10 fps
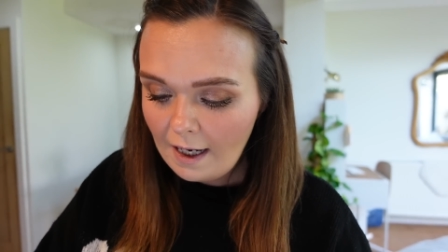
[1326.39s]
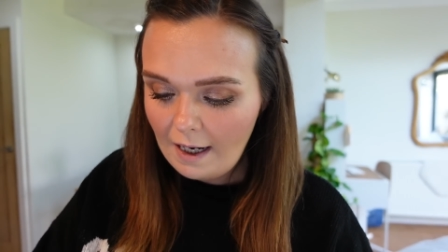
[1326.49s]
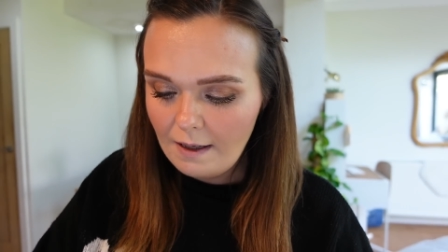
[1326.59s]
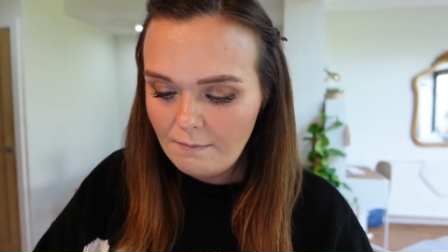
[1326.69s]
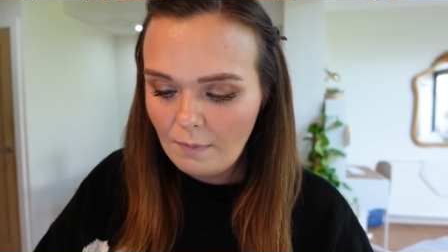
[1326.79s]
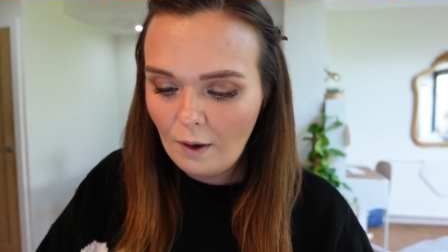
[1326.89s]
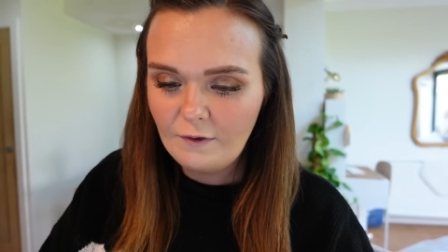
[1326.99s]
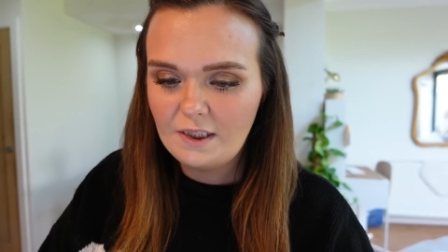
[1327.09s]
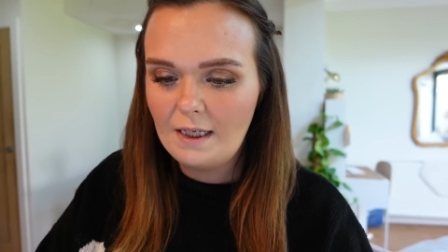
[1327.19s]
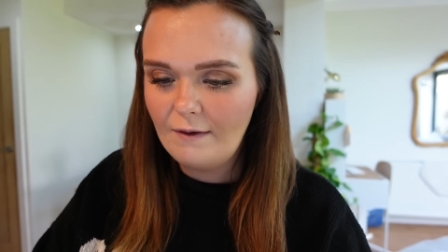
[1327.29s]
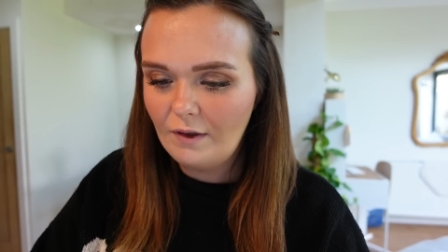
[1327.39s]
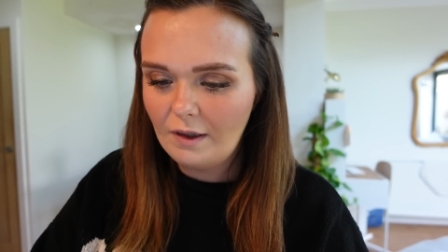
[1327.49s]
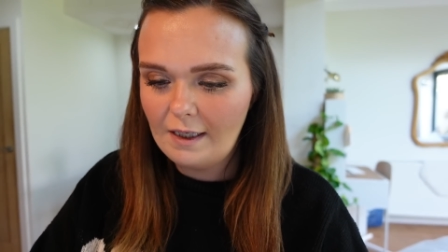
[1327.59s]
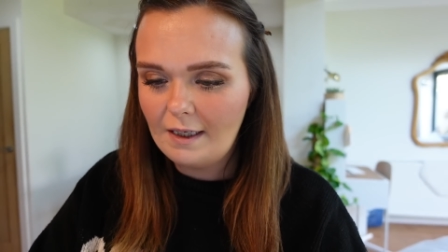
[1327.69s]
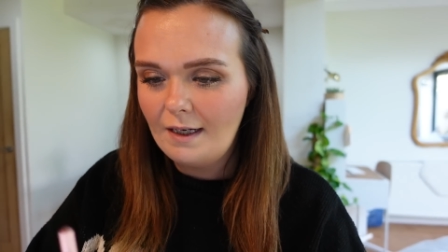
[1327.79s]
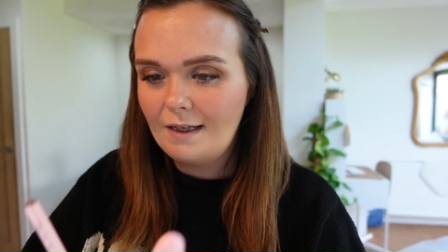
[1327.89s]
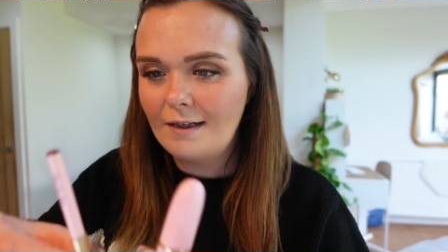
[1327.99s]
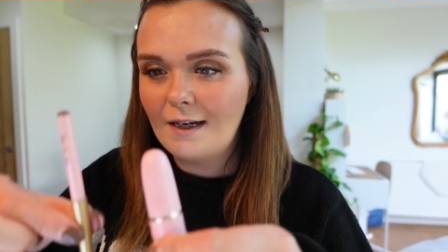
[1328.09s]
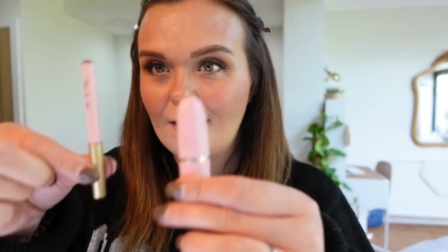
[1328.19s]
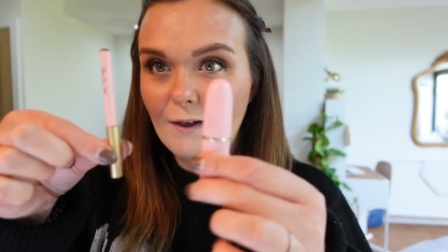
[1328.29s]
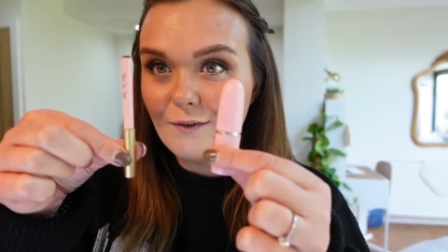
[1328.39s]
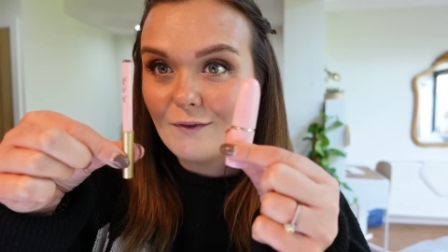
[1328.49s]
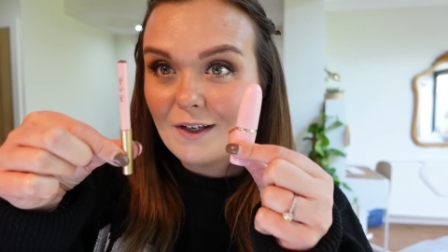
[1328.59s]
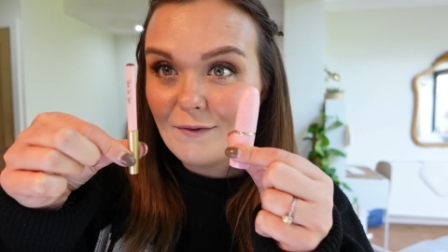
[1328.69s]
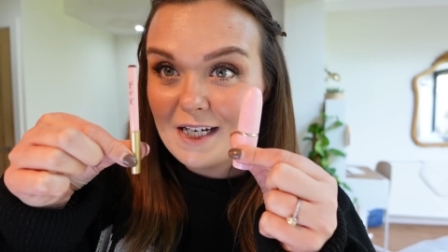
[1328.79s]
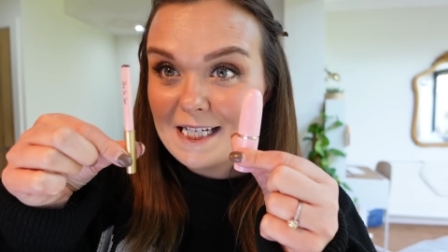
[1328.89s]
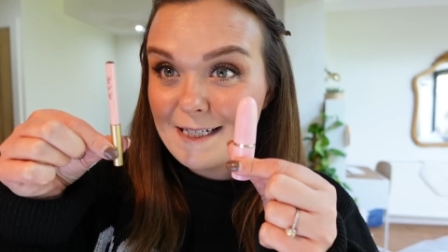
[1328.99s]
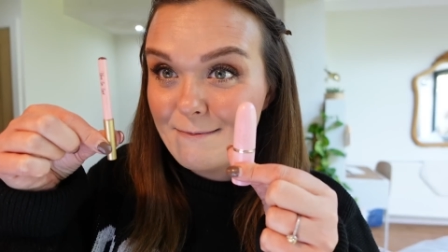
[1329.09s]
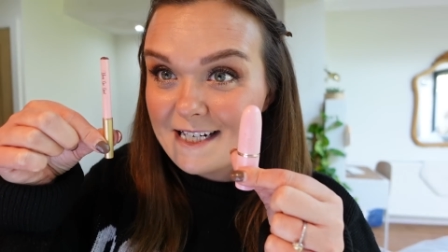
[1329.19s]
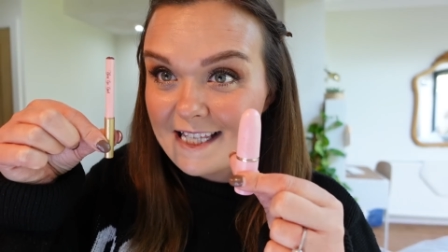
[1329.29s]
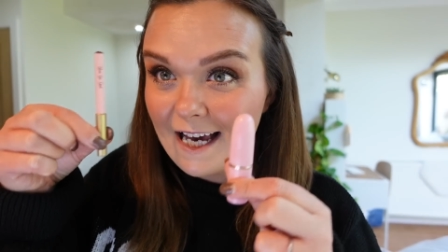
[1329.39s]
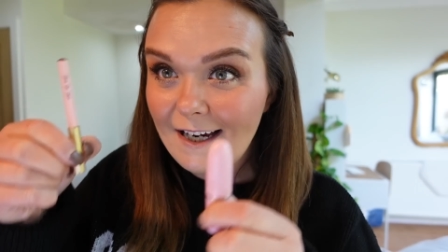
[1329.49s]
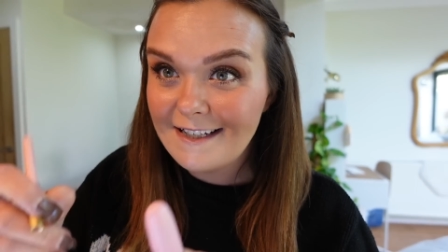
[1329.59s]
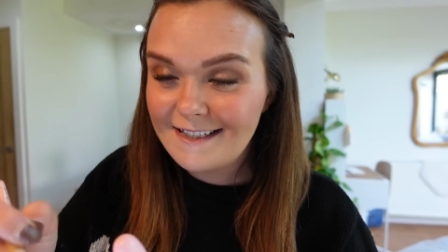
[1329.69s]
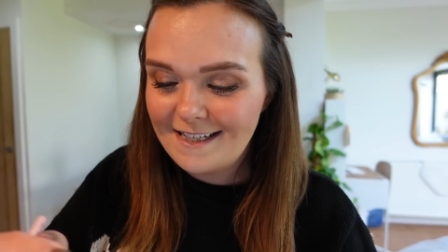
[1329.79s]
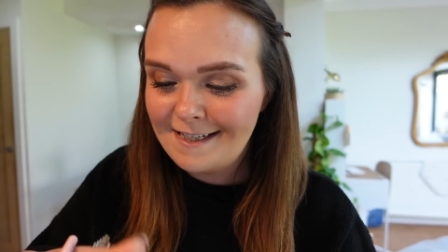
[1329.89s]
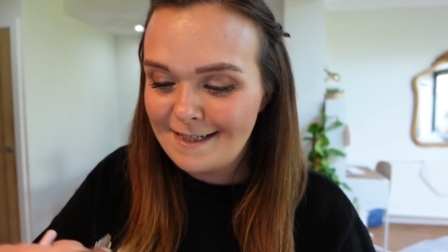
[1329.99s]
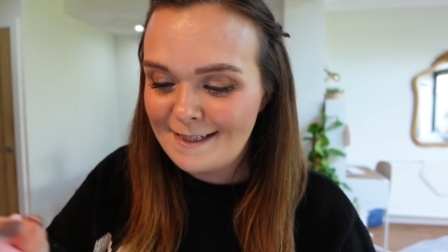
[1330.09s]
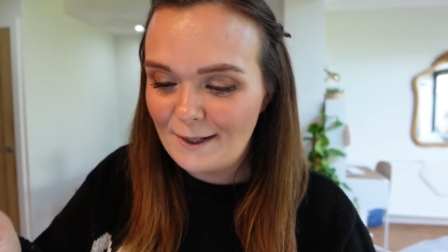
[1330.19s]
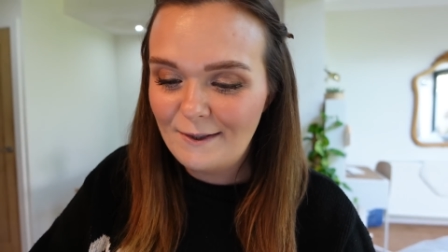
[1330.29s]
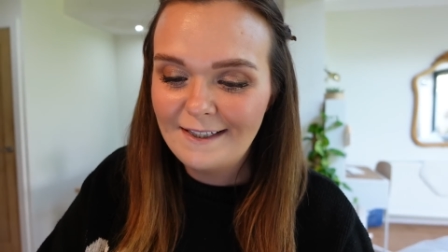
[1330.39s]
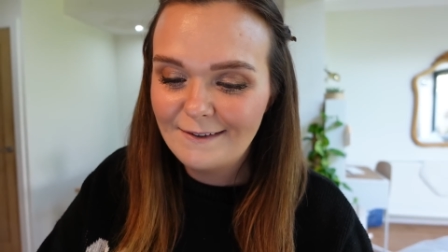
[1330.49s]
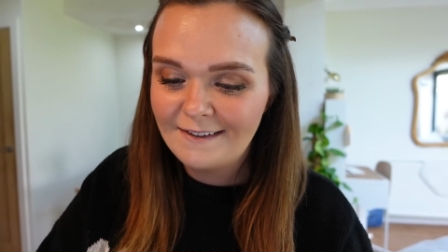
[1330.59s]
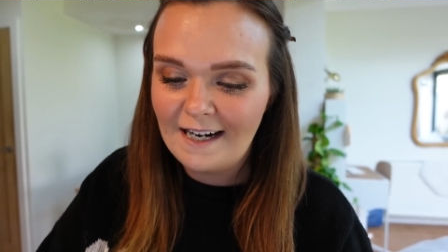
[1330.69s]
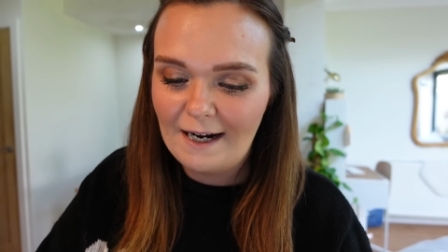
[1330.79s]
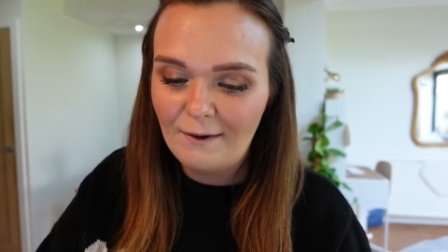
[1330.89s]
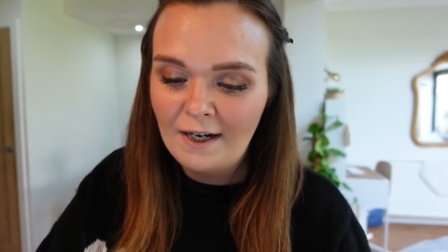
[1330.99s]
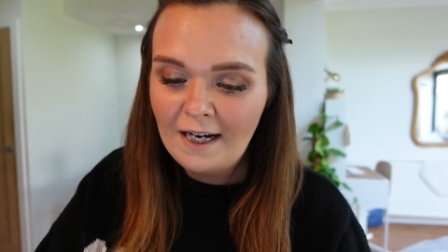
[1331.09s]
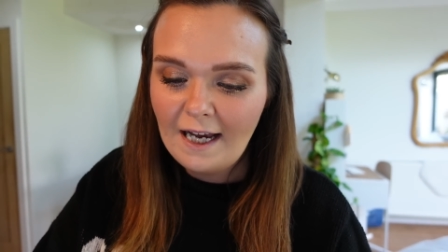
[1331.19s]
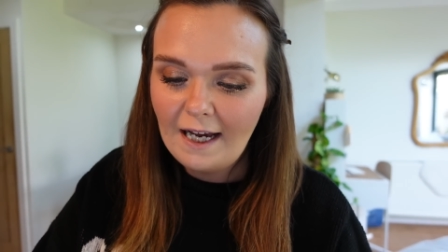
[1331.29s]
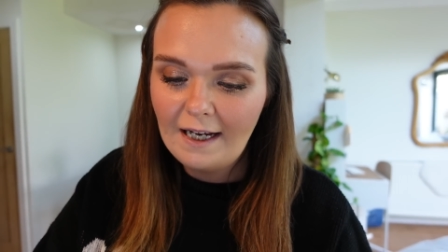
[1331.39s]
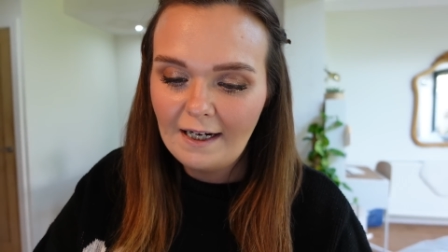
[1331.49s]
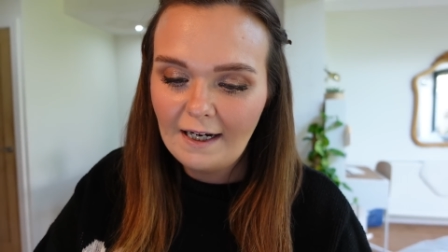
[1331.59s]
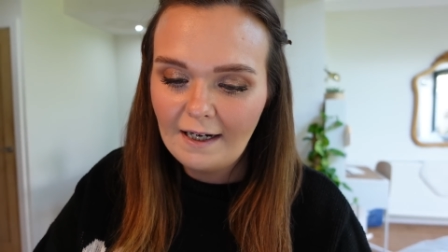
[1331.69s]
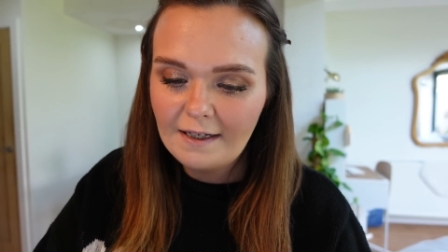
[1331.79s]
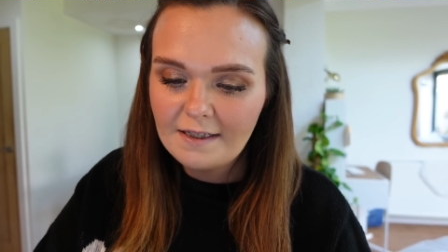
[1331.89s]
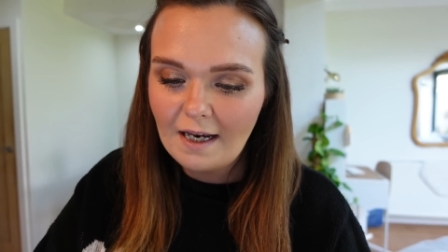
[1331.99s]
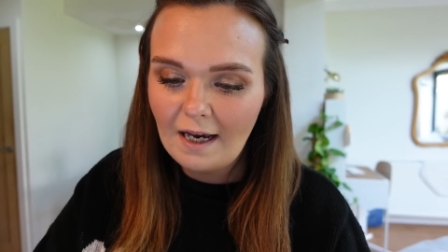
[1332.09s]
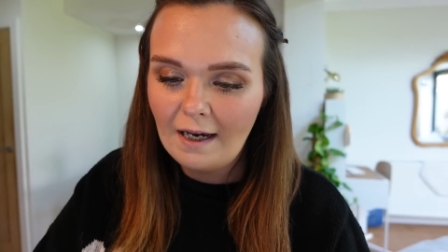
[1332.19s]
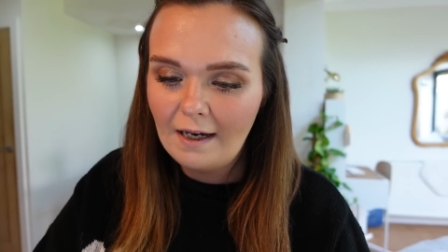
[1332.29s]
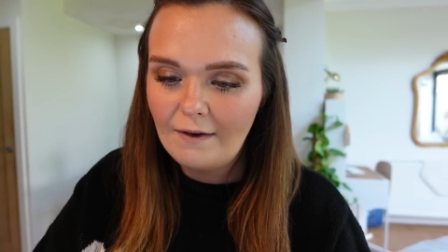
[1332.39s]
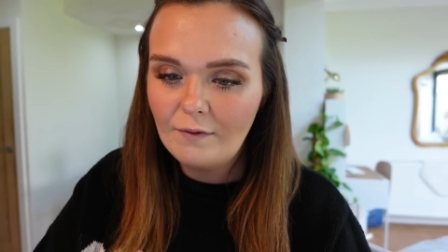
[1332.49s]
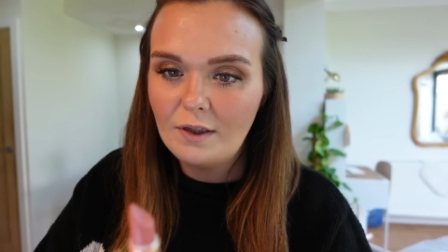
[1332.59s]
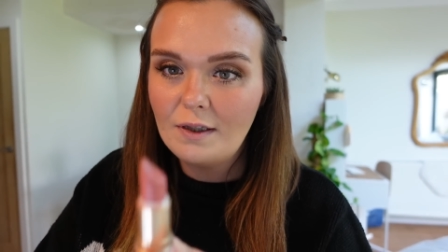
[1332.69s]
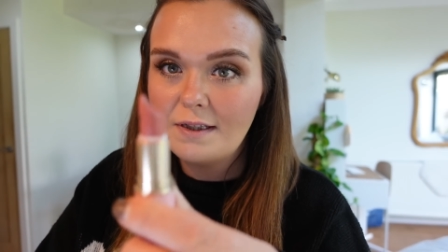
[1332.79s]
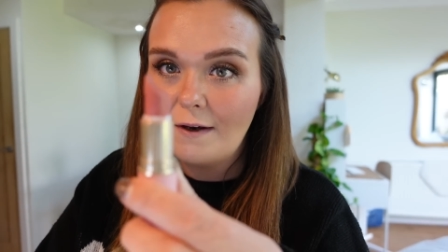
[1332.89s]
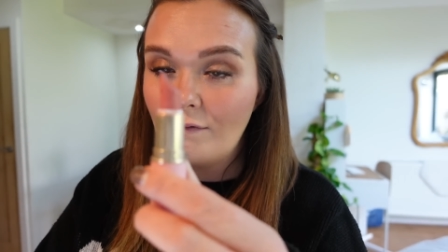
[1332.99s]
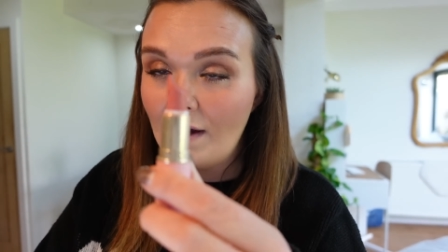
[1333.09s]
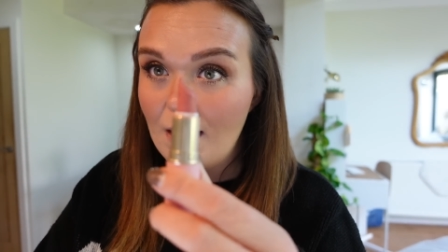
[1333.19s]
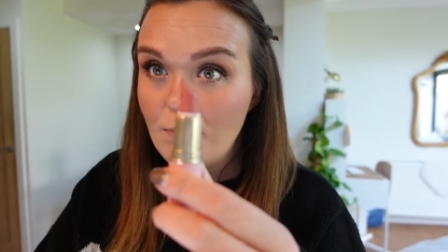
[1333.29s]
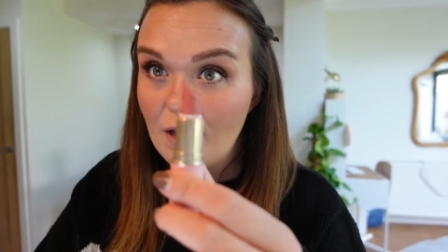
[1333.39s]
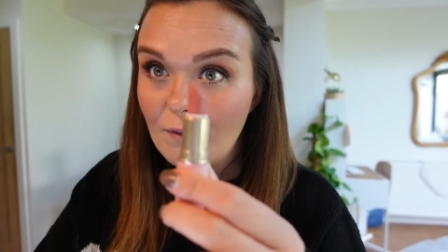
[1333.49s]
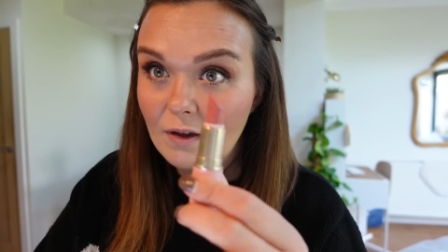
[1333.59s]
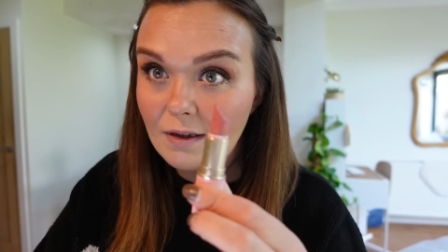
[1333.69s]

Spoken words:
Obviously I feel like I can kind of give testament to that because this is so little now, and I've used a fair bit of the